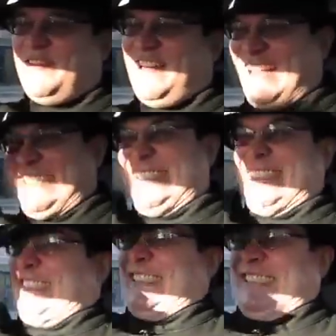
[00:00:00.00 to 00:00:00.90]
of an eye.
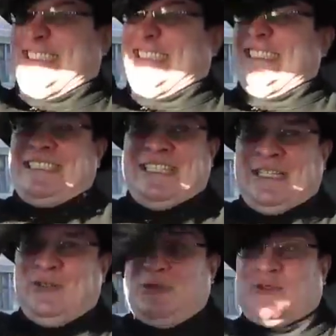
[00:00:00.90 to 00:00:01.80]

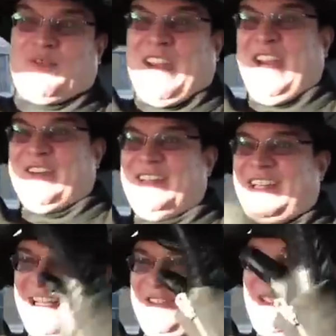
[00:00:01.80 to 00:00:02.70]
Ooh, it's over here.
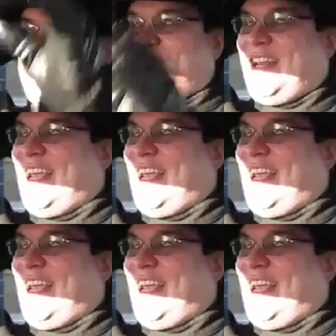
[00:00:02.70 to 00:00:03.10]
Well, he's looking straight